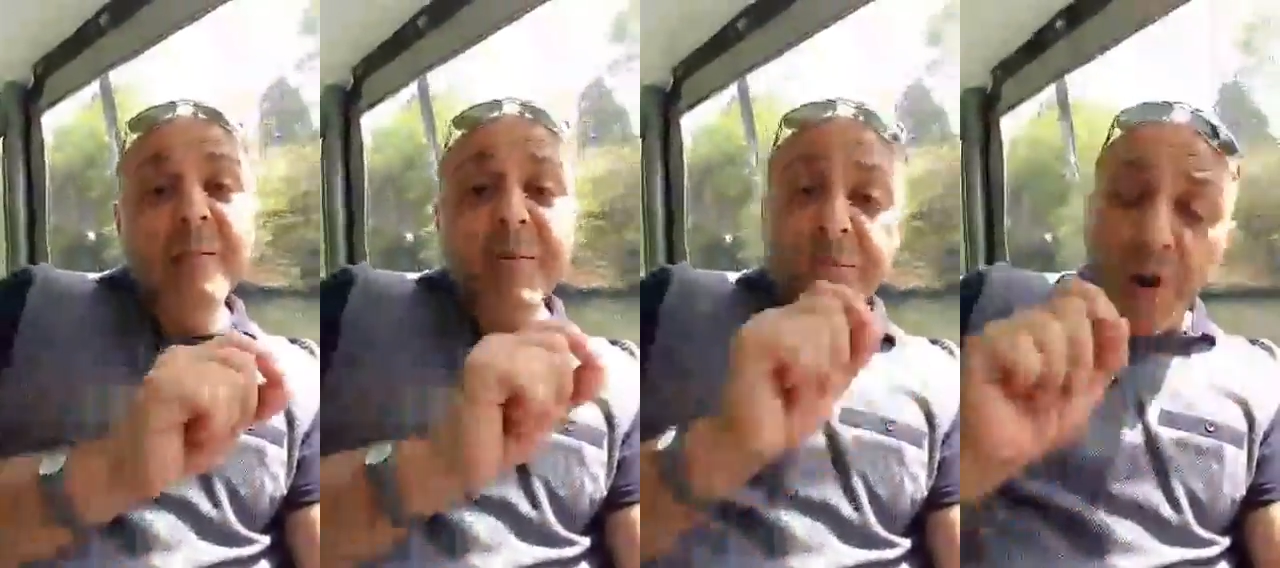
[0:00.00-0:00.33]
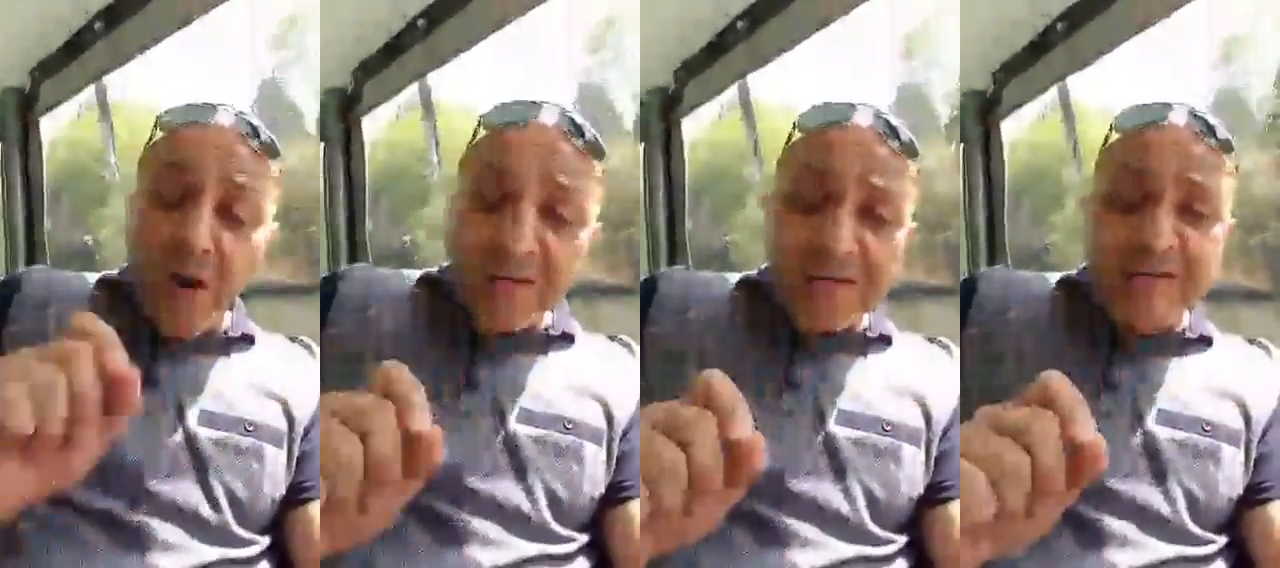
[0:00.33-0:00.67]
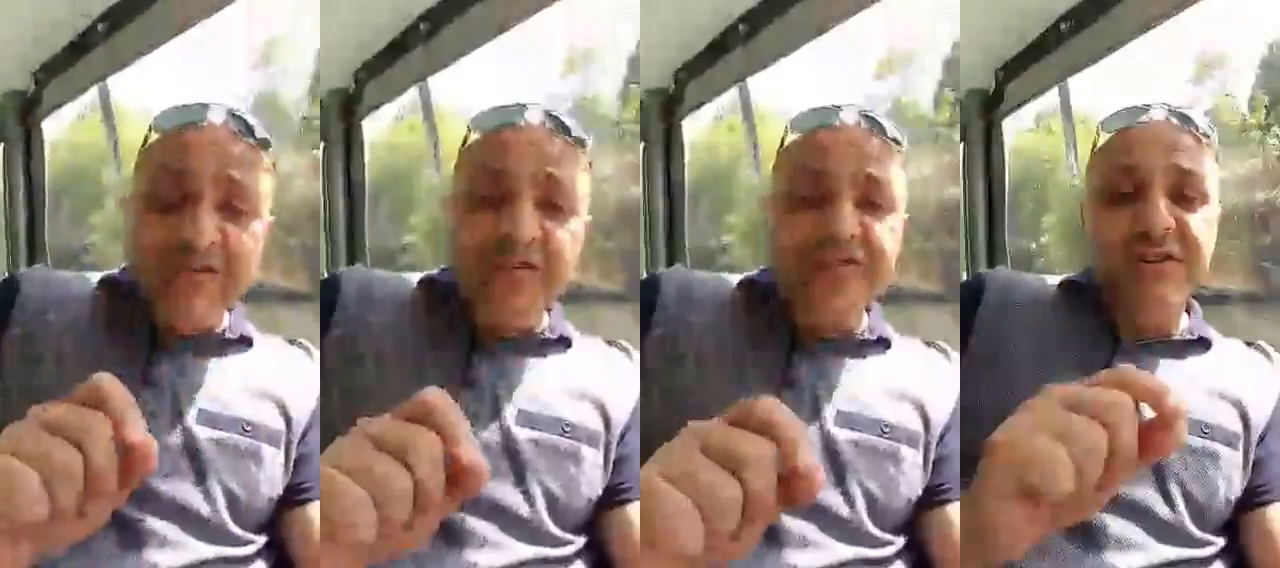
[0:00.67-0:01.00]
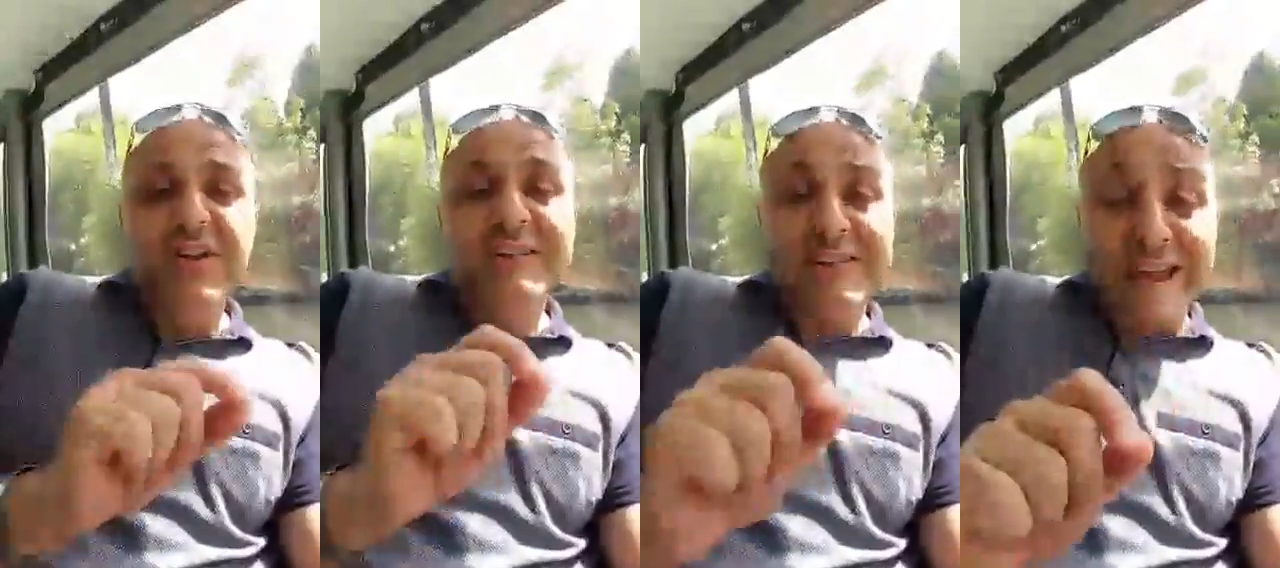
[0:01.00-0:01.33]
but pass this on
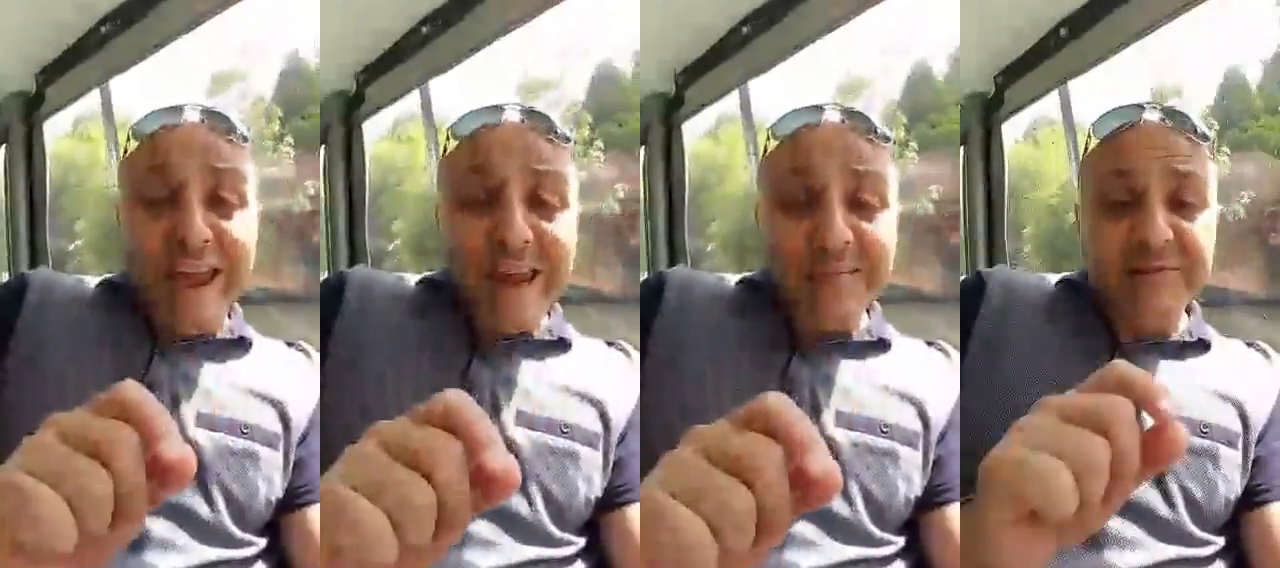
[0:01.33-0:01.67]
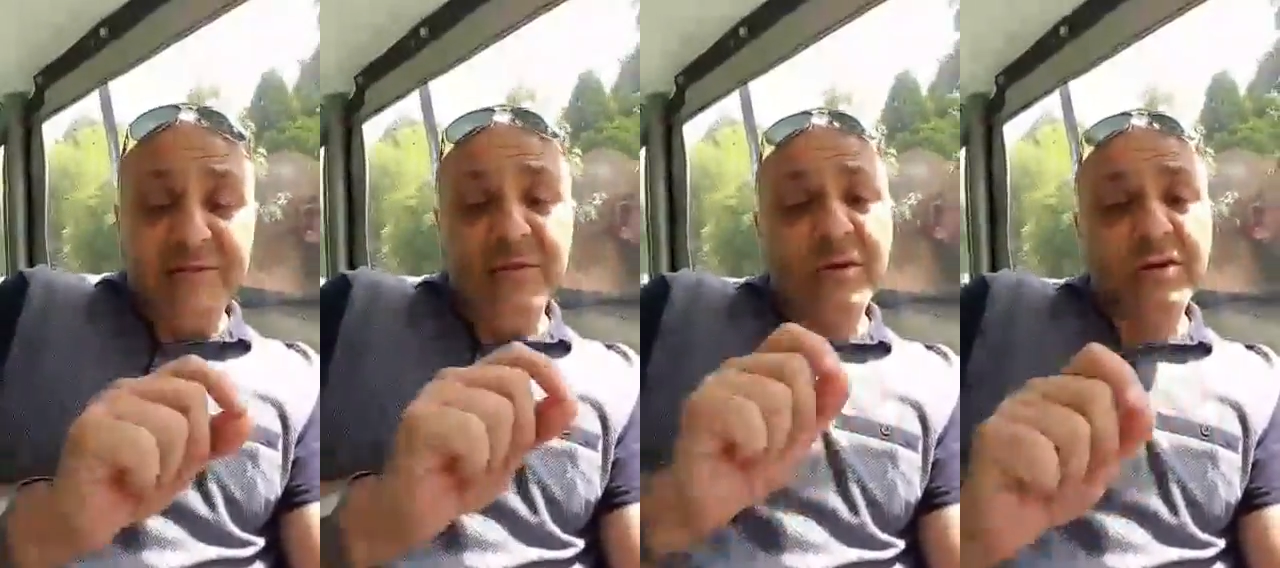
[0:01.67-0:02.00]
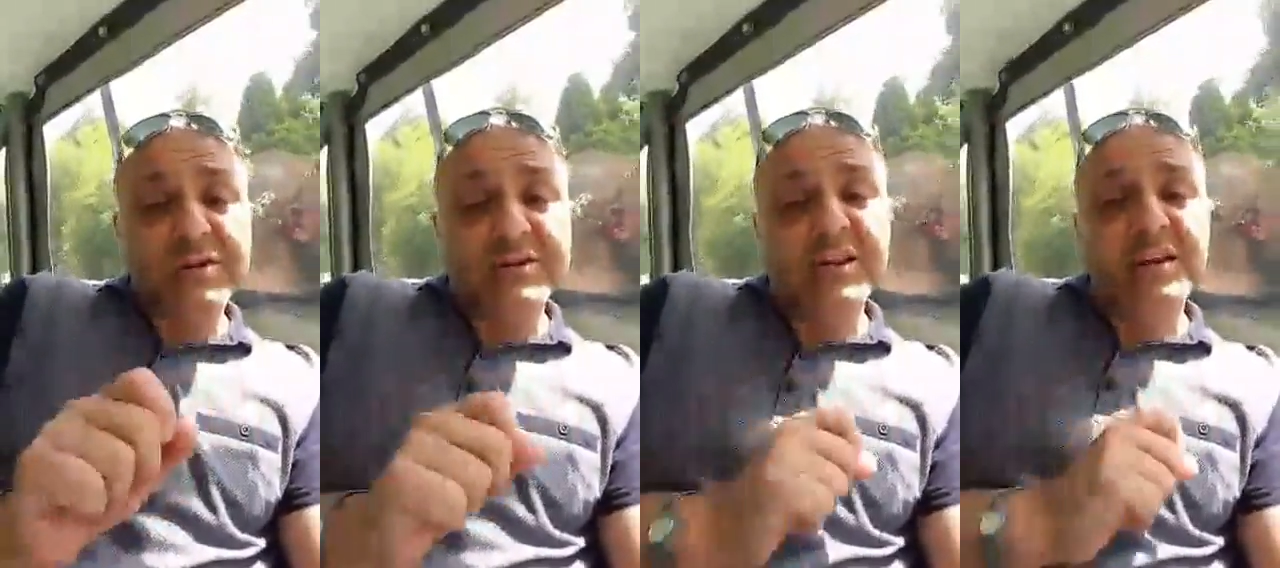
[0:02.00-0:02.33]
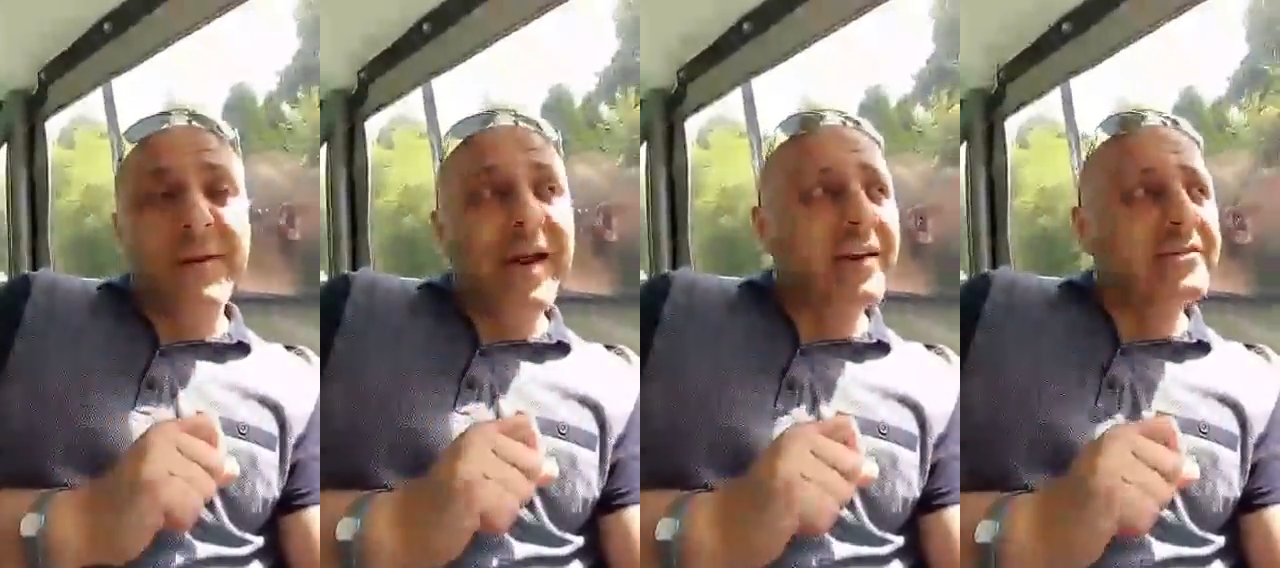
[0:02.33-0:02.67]
to your teams if you are
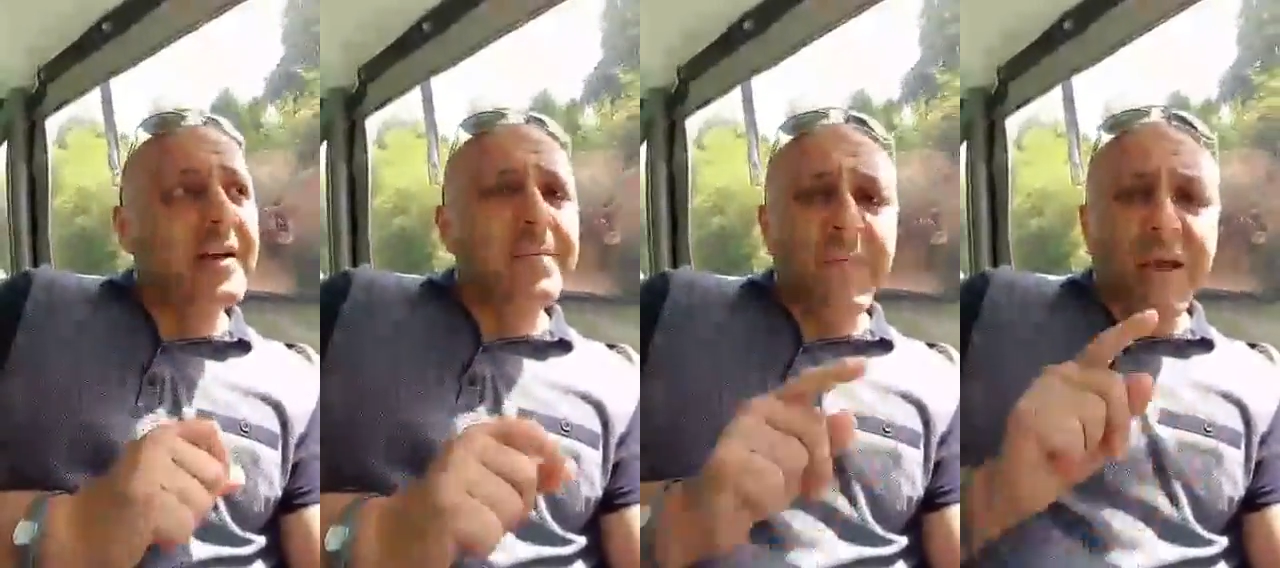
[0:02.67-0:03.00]
Utility Warehouse.